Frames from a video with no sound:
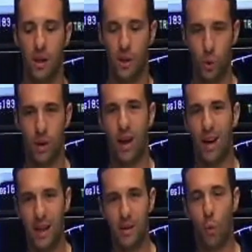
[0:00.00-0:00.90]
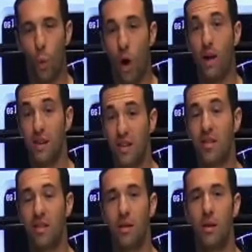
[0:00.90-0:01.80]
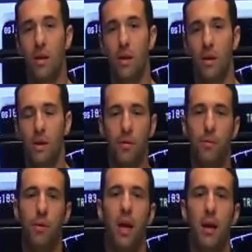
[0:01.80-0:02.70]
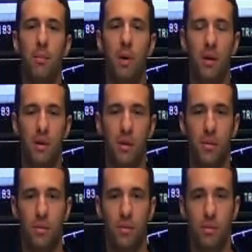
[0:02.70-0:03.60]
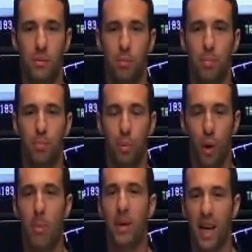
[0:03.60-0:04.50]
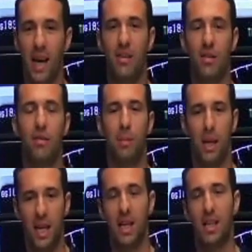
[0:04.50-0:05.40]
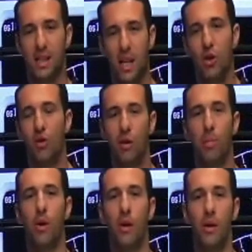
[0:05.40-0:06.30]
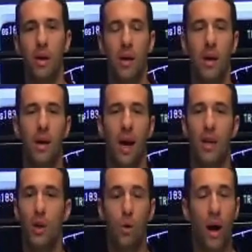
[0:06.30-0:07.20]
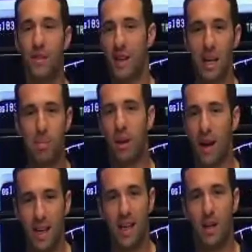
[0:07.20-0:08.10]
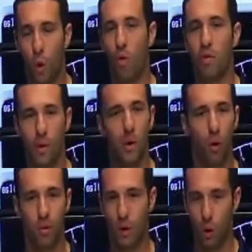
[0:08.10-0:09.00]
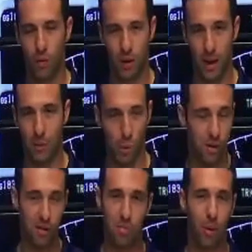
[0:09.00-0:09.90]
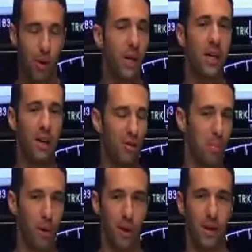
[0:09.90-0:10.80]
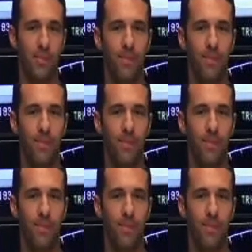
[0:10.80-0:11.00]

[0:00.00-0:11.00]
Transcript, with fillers: you light it once, the flame propagates, meaning it continues to burn, and you don't have to keep lighting it over and over and over again. Once it's burning, it's burning.